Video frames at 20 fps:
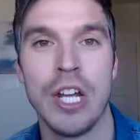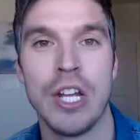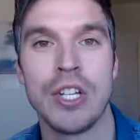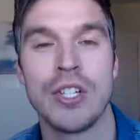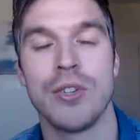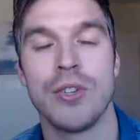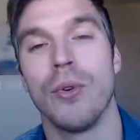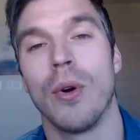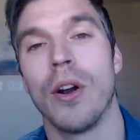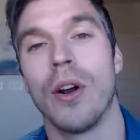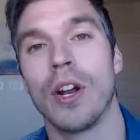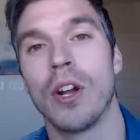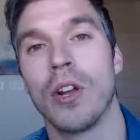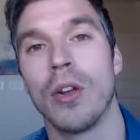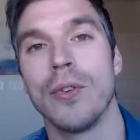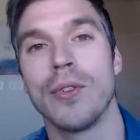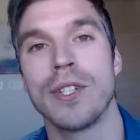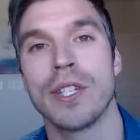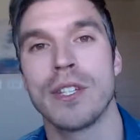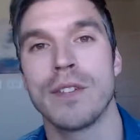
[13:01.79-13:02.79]
to our
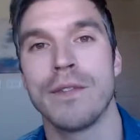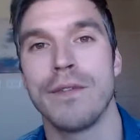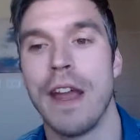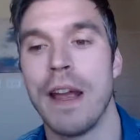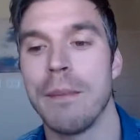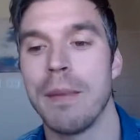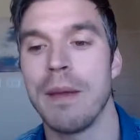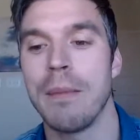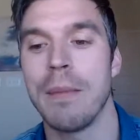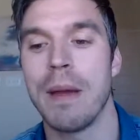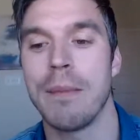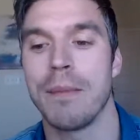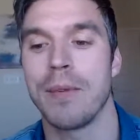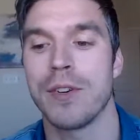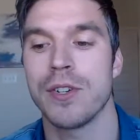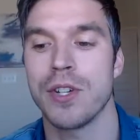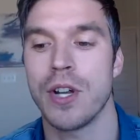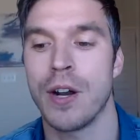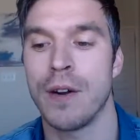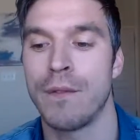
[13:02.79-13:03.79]
closest family
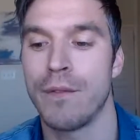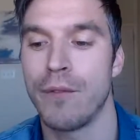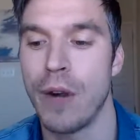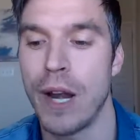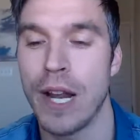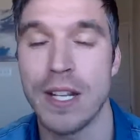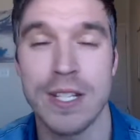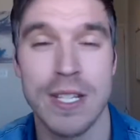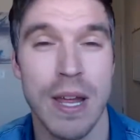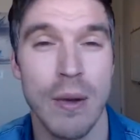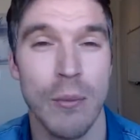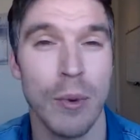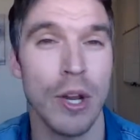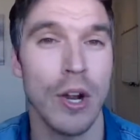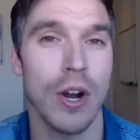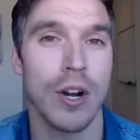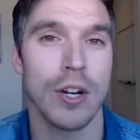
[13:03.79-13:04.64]
members, our friends, that we are